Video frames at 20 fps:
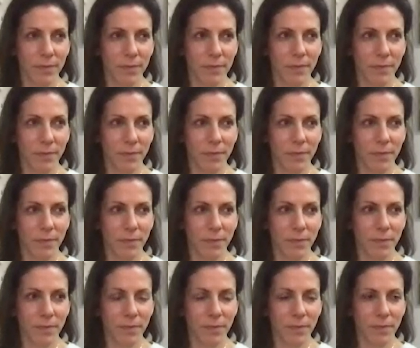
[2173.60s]

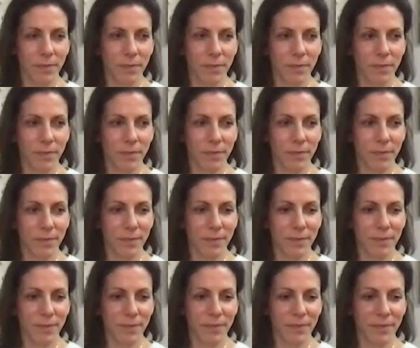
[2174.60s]

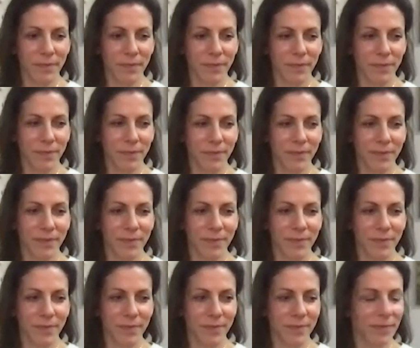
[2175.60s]

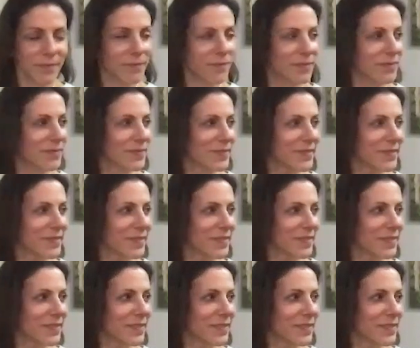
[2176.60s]

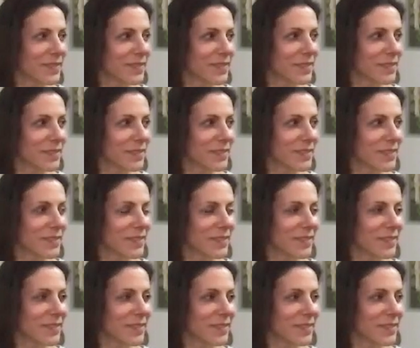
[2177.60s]

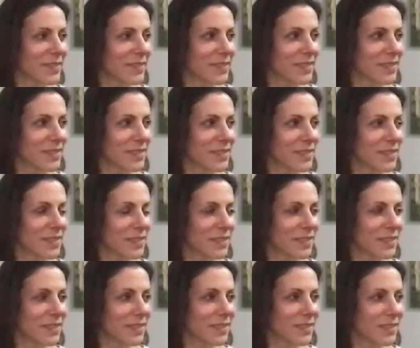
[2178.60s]

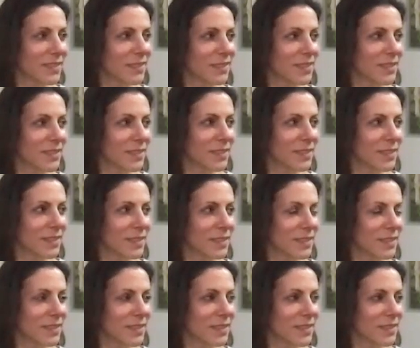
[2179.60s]

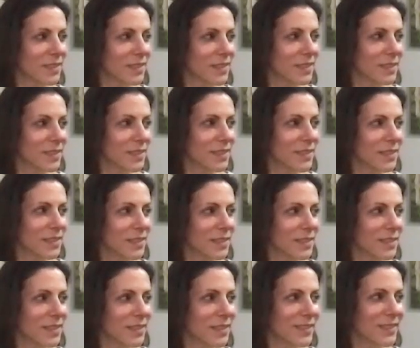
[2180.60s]
This person isn't speaking.